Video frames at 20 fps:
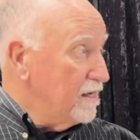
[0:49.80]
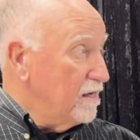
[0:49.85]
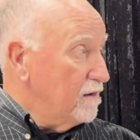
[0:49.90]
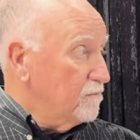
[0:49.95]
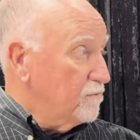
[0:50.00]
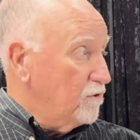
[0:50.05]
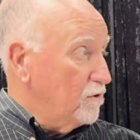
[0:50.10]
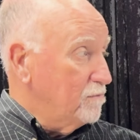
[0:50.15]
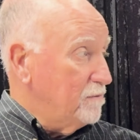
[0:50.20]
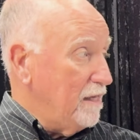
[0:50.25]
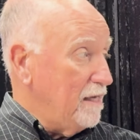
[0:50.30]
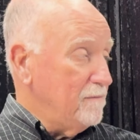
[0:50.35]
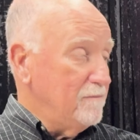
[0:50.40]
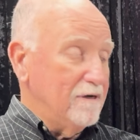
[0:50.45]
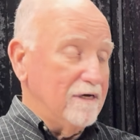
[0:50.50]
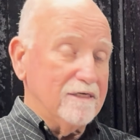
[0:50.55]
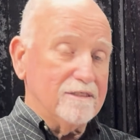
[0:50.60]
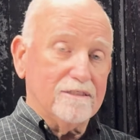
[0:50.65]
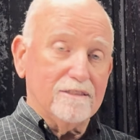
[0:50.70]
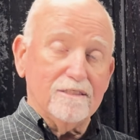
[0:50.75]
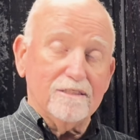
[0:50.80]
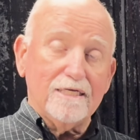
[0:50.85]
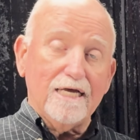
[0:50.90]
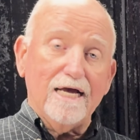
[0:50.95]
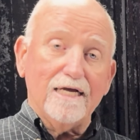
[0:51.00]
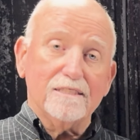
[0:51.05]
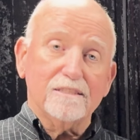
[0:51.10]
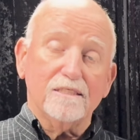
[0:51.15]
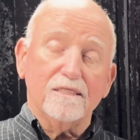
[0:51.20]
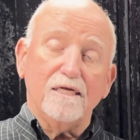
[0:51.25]
Problemas is
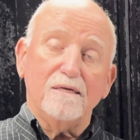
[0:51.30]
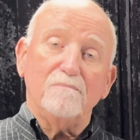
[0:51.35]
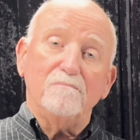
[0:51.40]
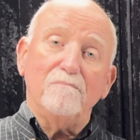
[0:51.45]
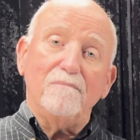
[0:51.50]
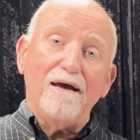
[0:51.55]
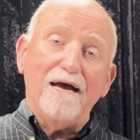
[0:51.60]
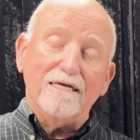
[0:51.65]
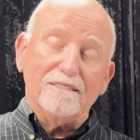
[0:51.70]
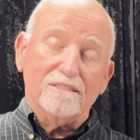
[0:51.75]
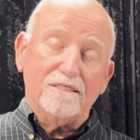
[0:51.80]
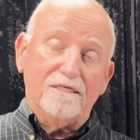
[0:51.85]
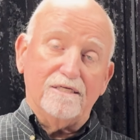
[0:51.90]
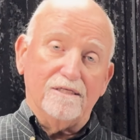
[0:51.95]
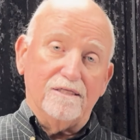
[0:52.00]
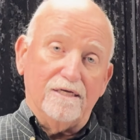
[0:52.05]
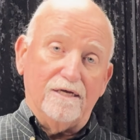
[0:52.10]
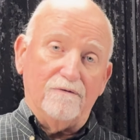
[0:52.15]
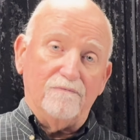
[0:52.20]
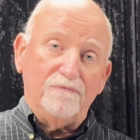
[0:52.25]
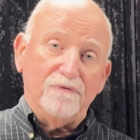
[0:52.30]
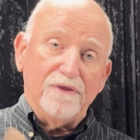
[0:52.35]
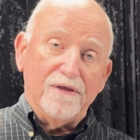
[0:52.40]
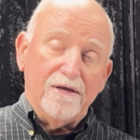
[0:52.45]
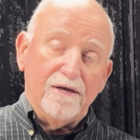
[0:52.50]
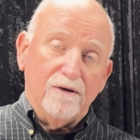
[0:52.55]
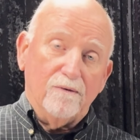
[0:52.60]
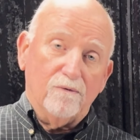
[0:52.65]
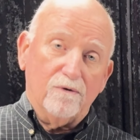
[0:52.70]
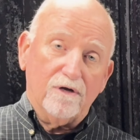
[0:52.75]
actually masculine.
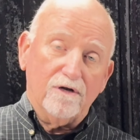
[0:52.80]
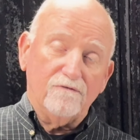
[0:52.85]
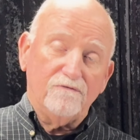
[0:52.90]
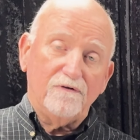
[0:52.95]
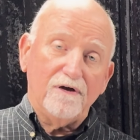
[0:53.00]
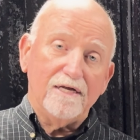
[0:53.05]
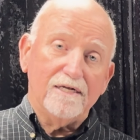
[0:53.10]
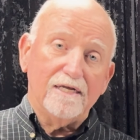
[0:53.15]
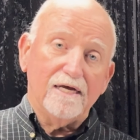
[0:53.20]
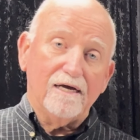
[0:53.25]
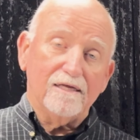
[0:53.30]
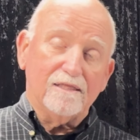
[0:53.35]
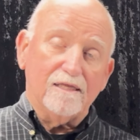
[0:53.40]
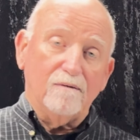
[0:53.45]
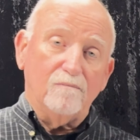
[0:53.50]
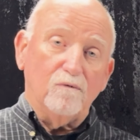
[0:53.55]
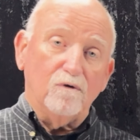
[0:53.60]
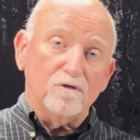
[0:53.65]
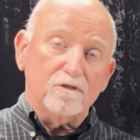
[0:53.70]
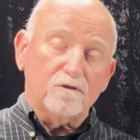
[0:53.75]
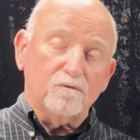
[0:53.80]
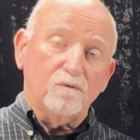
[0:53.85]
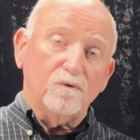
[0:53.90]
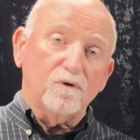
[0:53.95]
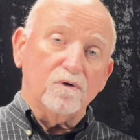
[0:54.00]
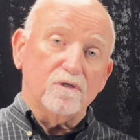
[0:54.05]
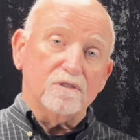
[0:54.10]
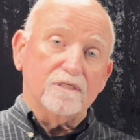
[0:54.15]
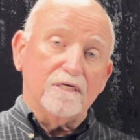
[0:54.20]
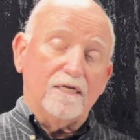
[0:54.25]
We're going to find out that most
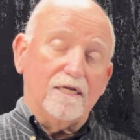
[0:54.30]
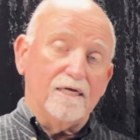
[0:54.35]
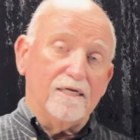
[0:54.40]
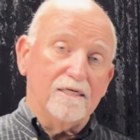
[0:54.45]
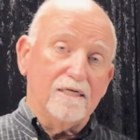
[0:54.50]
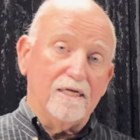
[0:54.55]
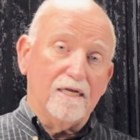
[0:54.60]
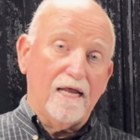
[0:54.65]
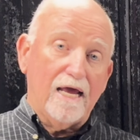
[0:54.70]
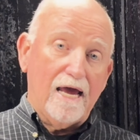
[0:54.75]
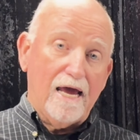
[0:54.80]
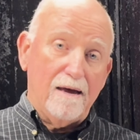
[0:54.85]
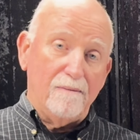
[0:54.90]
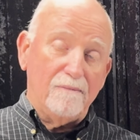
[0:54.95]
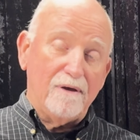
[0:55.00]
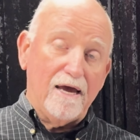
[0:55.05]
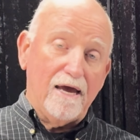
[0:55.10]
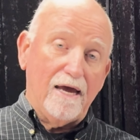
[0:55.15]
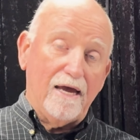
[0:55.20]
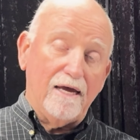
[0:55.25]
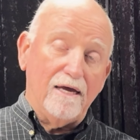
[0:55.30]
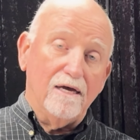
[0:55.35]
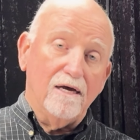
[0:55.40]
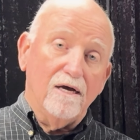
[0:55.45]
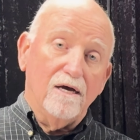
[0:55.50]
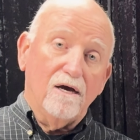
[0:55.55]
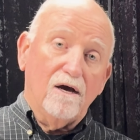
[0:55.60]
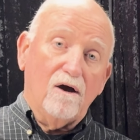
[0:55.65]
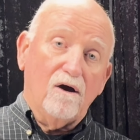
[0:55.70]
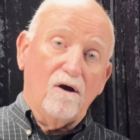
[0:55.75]
words that end in ma
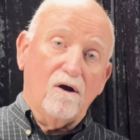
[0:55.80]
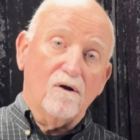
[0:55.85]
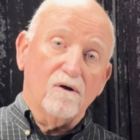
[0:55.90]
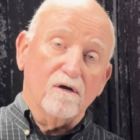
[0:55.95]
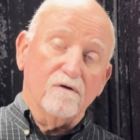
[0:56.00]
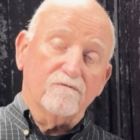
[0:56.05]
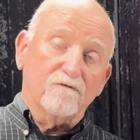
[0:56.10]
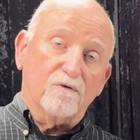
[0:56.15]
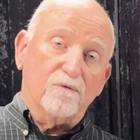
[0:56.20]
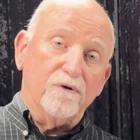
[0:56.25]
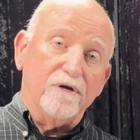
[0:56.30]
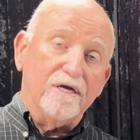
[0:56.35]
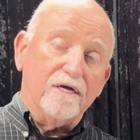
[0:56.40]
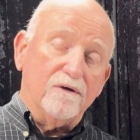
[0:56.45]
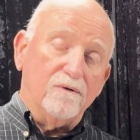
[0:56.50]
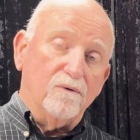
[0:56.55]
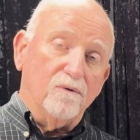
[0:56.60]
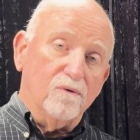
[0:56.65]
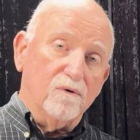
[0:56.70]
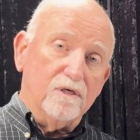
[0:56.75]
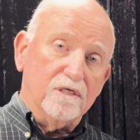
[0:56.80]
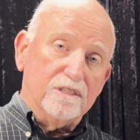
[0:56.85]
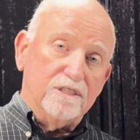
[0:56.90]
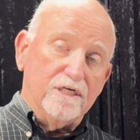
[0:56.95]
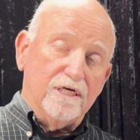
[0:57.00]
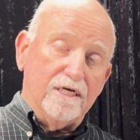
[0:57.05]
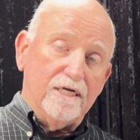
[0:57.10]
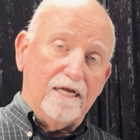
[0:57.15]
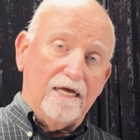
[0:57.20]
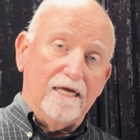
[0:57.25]
are of Greek
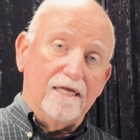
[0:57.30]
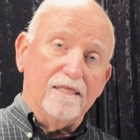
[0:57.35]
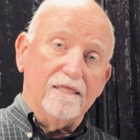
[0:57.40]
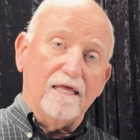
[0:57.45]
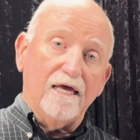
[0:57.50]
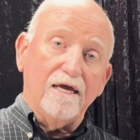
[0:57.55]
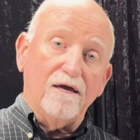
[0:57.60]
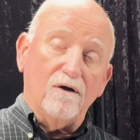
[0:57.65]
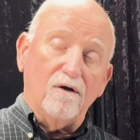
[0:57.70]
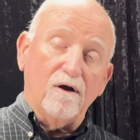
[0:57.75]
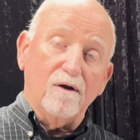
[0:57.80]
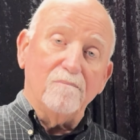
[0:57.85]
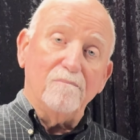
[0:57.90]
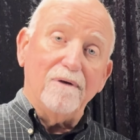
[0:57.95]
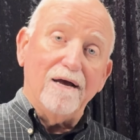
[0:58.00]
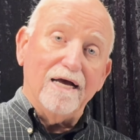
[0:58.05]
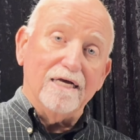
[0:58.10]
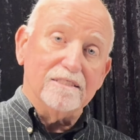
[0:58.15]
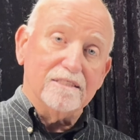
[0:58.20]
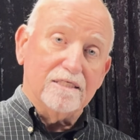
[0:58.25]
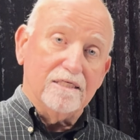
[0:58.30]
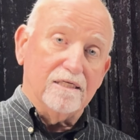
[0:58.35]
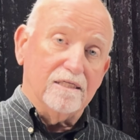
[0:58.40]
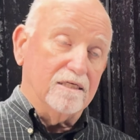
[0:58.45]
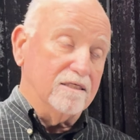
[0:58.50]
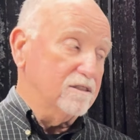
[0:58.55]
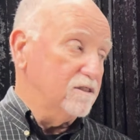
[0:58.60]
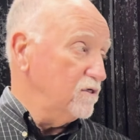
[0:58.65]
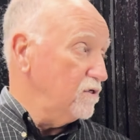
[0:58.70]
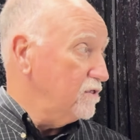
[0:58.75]
origin and they are
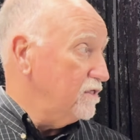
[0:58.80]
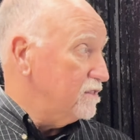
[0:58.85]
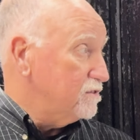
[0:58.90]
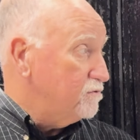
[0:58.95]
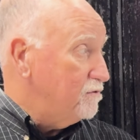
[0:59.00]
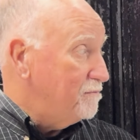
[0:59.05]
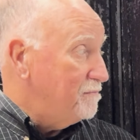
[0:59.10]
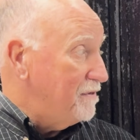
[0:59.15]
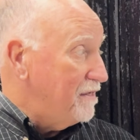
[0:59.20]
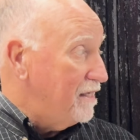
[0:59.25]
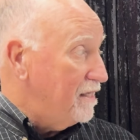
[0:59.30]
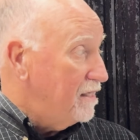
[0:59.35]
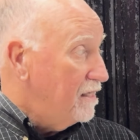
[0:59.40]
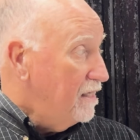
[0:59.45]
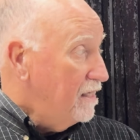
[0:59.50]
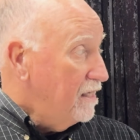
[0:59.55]
masculine. So this would be